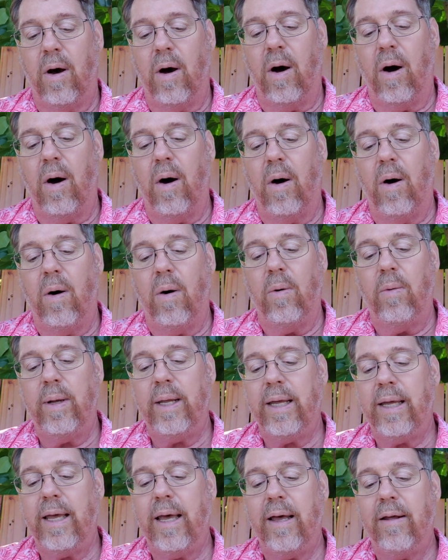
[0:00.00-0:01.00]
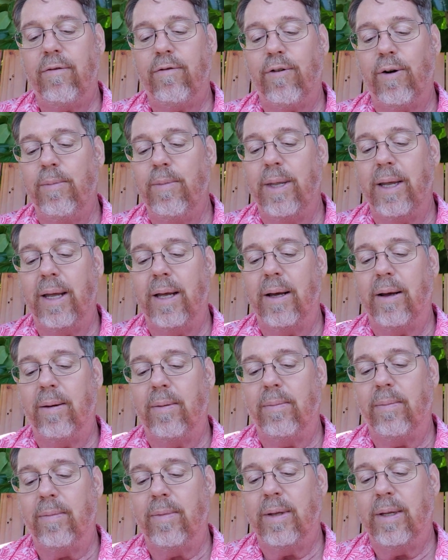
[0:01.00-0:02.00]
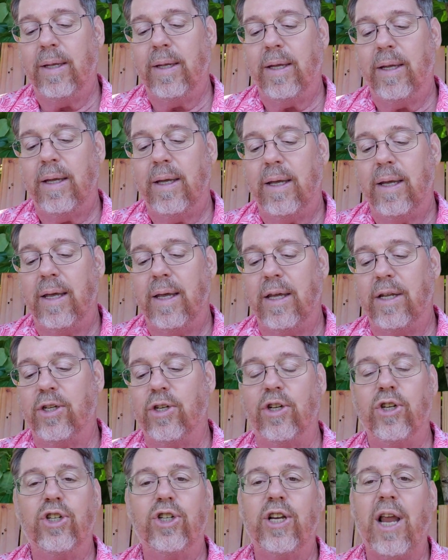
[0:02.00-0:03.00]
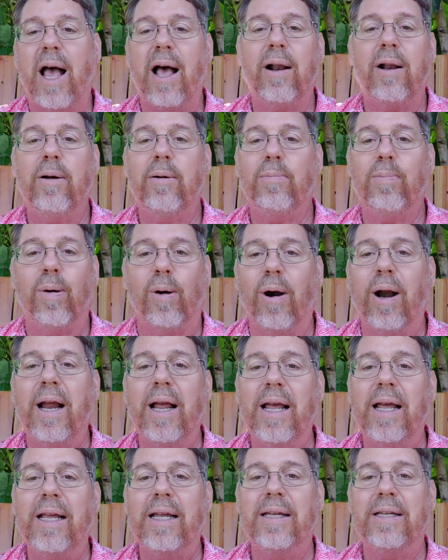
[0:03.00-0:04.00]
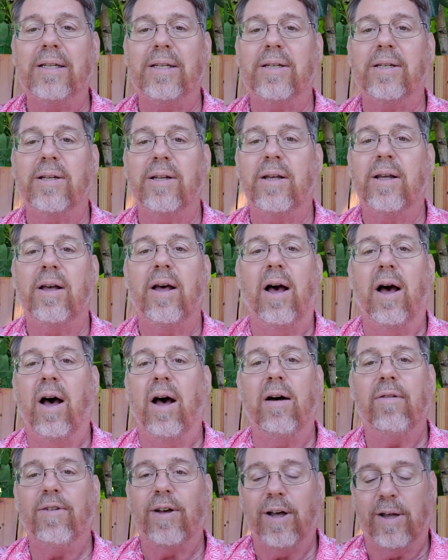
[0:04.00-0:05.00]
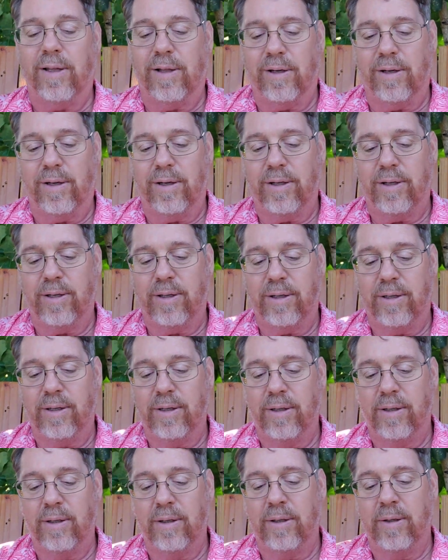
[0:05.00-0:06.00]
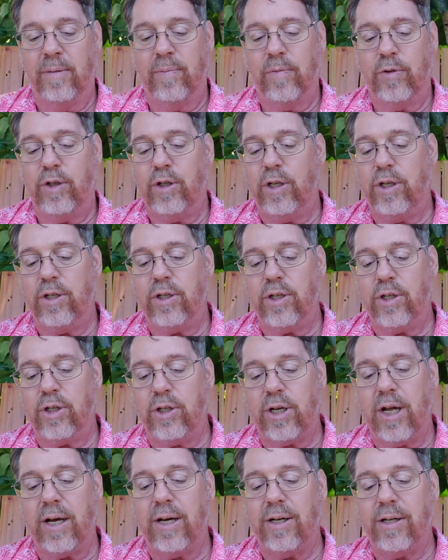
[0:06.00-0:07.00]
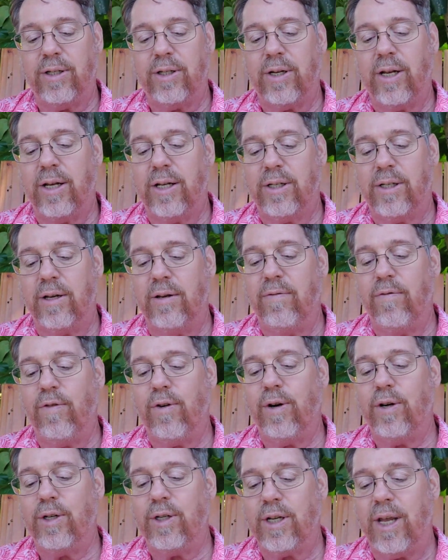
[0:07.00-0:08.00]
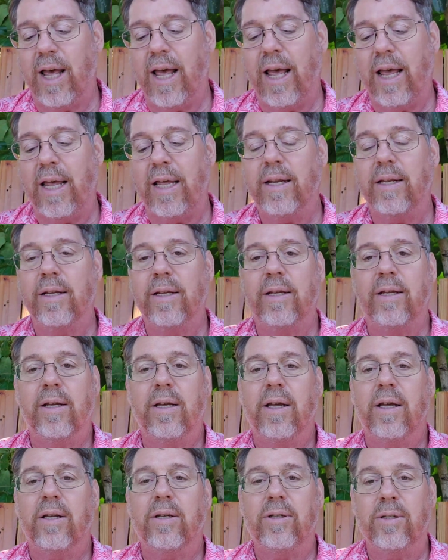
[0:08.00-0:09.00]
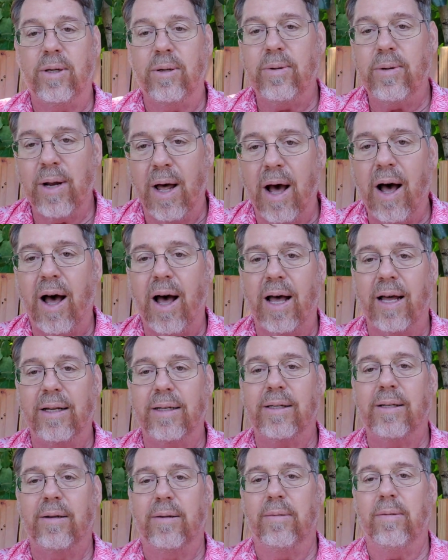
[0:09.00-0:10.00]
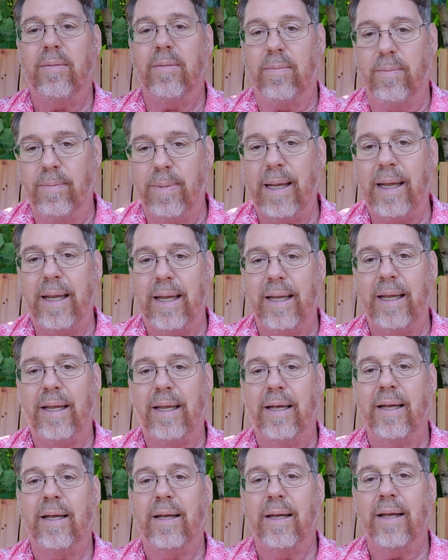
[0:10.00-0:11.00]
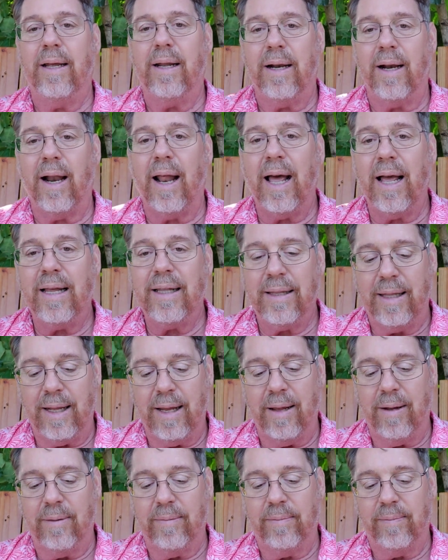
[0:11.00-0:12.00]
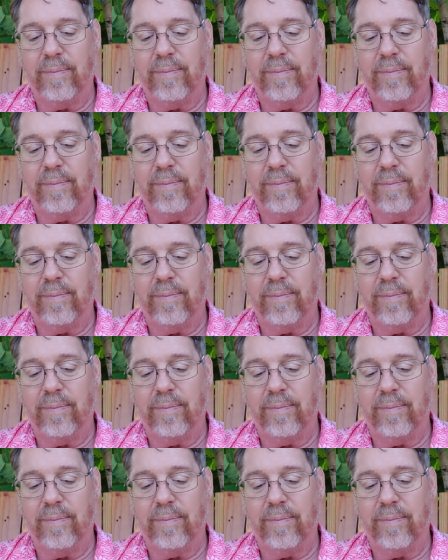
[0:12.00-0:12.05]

All we get from them is the shallow praise of others. Jesus tells us in verse 8 do not be like them.